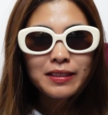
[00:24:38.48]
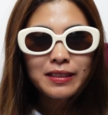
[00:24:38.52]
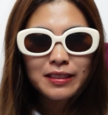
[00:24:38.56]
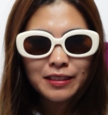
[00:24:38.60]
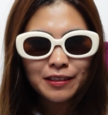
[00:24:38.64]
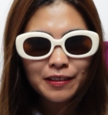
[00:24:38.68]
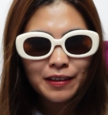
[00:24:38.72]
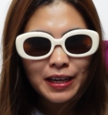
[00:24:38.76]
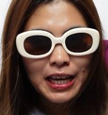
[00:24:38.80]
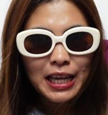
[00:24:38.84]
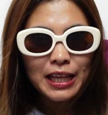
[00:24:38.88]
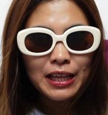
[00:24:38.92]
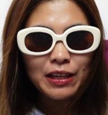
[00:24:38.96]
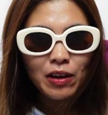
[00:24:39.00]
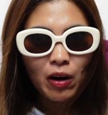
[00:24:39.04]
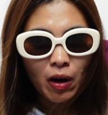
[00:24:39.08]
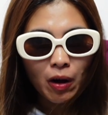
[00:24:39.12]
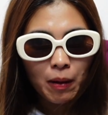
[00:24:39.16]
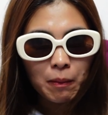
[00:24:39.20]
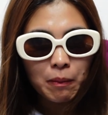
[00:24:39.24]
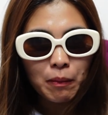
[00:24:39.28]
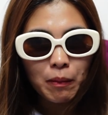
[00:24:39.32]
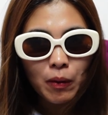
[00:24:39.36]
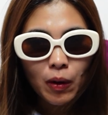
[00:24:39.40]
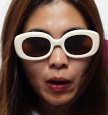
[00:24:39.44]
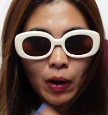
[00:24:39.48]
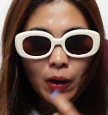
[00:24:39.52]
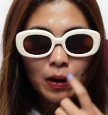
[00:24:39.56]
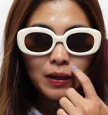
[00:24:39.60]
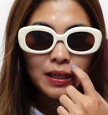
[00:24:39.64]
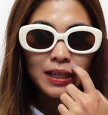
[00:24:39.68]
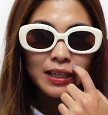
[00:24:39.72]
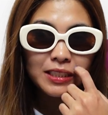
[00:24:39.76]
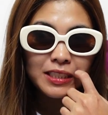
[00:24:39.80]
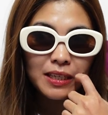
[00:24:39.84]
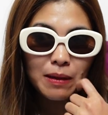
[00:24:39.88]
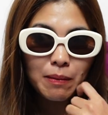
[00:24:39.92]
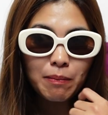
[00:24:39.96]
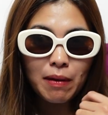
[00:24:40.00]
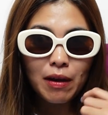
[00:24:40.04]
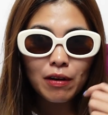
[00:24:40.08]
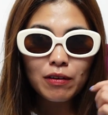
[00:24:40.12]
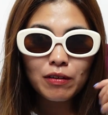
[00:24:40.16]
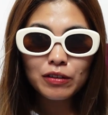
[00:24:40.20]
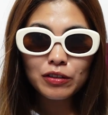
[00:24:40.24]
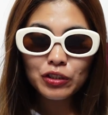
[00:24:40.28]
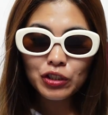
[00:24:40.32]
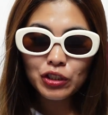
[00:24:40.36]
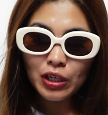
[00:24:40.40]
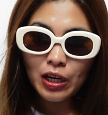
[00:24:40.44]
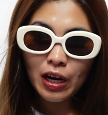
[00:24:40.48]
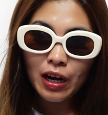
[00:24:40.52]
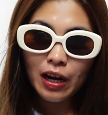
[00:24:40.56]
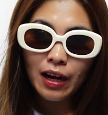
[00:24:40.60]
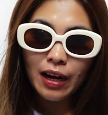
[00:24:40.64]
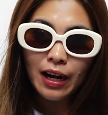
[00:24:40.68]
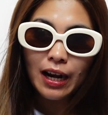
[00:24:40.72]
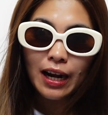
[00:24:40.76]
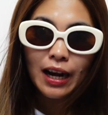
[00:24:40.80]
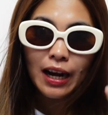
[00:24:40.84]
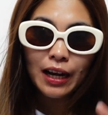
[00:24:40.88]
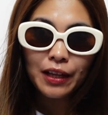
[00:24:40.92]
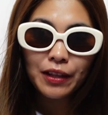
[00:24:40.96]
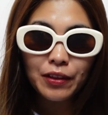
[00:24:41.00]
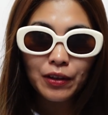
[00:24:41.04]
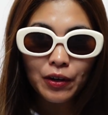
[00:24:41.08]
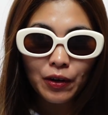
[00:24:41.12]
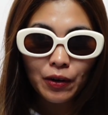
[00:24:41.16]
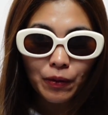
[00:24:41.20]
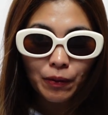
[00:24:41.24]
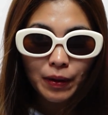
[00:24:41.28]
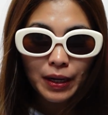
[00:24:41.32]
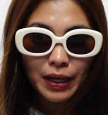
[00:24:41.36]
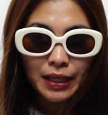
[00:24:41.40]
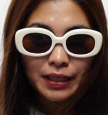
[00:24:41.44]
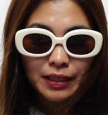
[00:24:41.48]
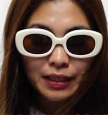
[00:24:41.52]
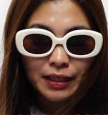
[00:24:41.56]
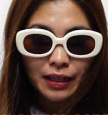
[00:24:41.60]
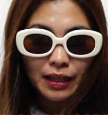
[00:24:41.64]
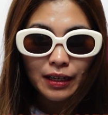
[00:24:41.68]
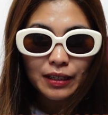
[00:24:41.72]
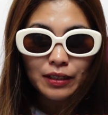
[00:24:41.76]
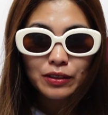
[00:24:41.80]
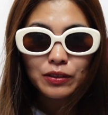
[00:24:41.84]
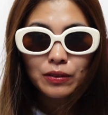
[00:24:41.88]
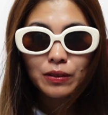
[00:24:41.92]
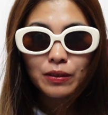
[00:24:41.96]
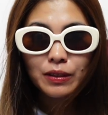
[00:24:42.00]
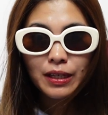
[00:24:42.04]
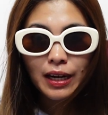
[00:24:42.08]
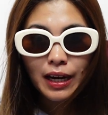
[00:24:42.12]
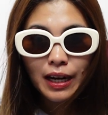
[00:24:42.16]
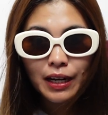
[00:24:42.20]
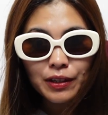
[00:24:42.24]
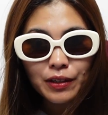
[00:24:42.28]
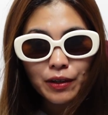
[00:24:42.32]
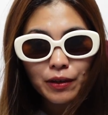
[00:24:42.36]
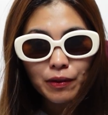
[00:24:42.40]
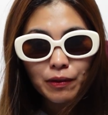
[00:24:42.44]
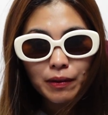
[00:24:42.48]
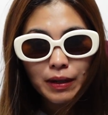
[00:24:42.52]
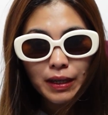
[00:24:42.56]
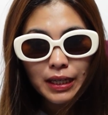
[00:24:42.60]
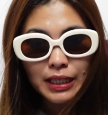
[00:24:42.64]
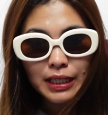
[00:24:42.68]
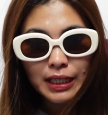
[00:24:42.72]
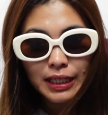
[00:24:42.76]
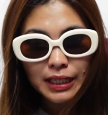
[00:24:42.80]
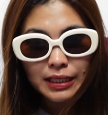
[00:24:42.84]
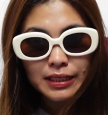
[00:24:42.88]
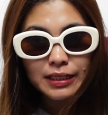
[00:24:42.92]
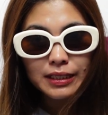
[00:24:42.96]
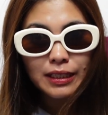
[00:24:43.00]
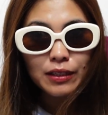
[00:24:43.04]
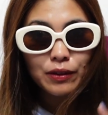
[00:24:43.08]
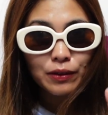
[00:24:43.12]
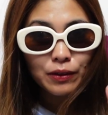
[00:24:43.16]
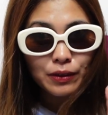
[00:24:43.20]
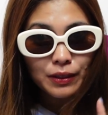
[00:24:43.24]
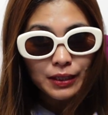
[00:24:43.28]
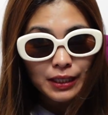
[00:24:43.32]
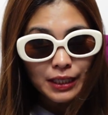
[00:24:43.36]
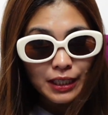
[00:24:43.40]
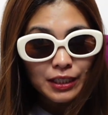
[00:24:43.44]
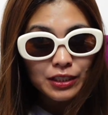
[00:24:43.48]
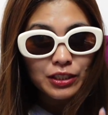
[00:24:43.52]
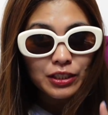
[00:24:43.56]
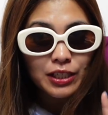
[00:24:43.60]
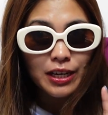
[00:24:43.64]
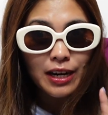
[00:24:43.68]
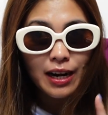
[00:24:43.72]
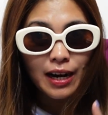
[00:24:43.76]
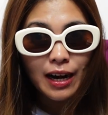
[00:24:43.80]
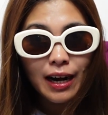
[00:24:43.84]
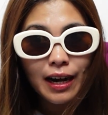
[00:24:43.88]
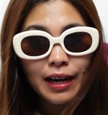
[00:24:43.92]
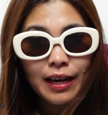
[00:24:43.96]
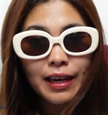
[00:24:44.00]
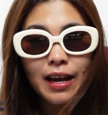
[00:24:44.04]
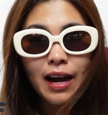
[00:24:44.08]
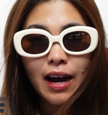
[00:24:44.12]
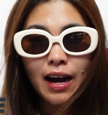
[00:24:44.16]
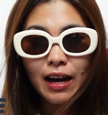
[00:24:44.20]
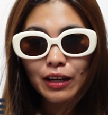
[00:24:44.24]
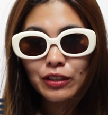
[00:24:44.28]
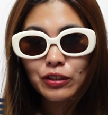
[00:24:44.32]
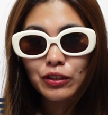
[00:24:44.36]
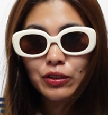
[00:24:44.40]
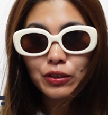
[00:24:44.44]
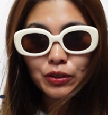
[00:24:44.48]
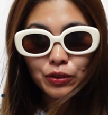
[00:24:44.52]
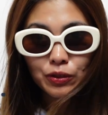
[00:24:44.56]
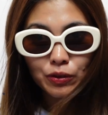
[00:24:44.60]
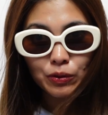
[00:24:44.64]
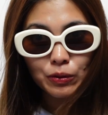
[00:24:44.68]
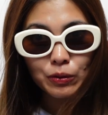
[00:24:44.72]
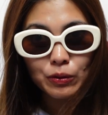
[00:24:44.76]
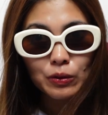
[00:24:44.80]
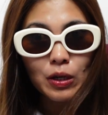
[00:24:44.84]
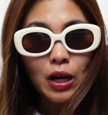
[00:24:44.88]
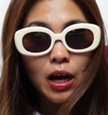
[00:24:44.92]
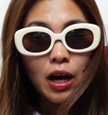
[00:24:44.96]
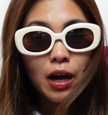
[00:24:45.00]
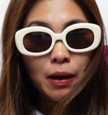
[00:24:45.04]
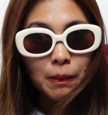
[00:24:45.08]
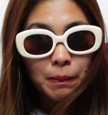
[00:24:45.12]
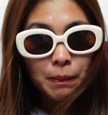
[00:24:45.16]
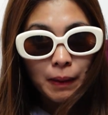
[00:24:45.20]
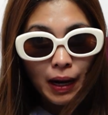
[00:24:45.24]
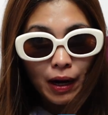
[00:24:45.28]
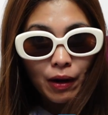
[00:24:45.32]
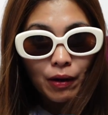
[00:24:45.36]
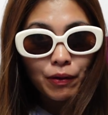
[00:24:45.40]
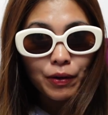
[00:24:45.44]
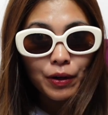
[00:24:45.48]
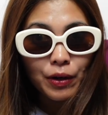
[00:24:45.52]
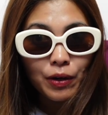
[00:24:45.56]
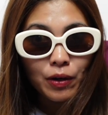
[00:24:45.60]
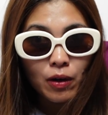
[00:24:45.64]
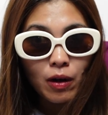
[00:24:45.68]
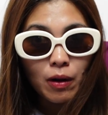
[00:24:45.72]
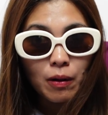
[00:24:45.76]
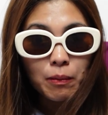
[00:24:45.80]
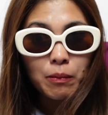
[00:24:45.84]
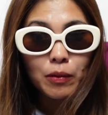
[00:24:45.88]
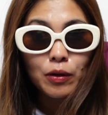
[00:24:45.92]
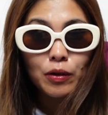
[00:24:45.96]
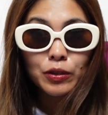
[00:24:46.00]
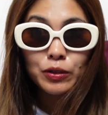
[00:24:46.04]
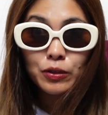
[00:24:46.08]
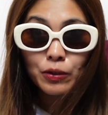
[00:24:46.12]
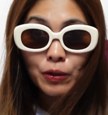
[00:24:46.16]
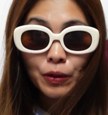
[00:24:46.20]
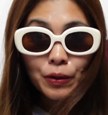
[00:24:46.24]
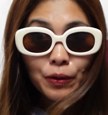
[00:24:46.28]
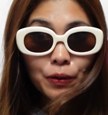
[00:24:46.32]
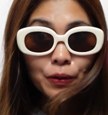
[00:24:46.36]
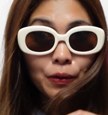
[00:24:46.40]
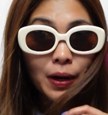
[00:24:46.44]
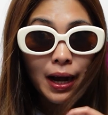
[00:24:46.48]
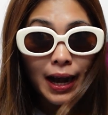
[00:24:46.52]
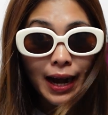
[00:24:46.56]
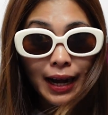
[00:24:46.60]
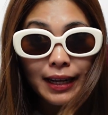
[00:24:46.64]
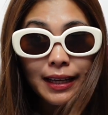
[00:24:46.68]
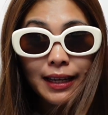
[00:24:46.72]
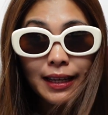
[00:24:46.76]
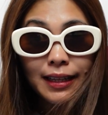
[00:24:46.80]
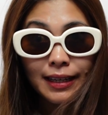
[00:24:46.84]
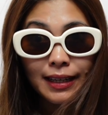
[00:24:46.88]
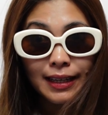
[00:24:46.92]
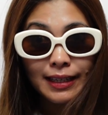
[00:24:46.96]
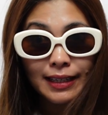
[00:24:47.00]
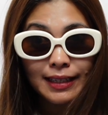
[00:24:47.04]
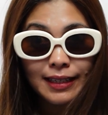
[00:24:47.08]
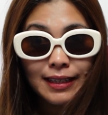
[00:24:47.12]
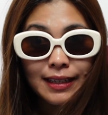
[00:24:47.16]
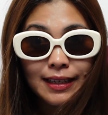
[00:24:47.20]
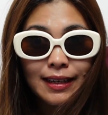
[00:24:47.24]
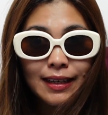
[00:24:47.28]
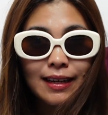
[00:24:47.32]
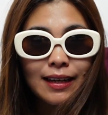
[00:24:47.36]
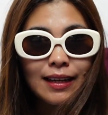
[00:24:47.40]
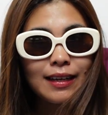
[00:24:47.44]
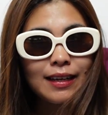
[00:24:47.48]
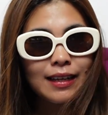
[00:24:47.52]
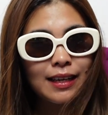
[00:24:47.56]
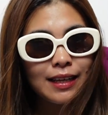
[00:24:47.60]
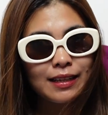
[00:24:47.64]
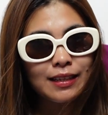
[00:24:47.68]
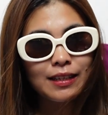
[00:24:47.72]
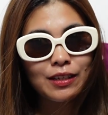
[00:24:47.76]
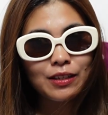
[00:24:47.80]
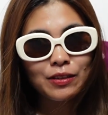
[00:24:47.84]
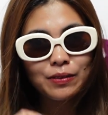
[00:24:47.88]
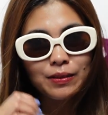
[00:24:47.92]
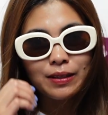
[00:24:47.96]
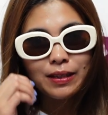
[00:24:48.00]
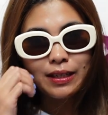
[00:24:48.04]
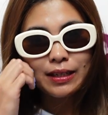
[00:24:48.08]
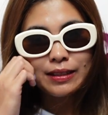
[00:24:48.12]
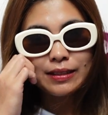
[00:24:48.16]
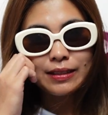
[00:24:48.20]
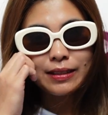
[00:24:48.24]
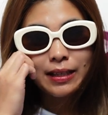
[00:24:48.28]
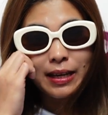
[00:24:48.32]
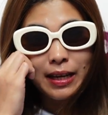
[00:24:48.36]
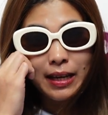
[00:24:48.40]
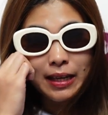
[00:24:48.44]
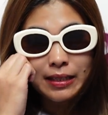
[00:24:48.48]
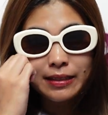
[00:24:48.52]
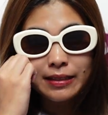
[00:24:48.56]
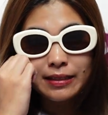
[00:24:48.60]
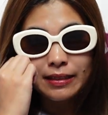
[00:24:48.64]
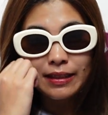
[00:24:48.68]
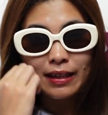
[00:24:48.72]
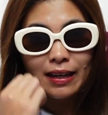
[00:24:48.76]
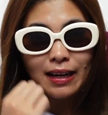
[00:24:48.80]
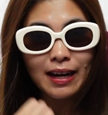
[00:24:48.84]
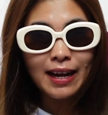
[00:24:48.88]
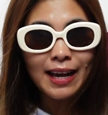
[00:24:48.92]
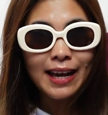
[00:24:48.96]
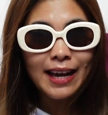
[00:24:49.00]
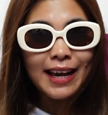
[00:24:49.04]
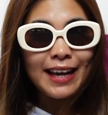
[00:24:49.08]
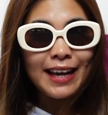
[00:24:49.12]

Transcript: screen combo, kasi meron siyang other one guys. So the other one is the DJI Action 2 power combo. So yung akin kanina nakita nyo guys is the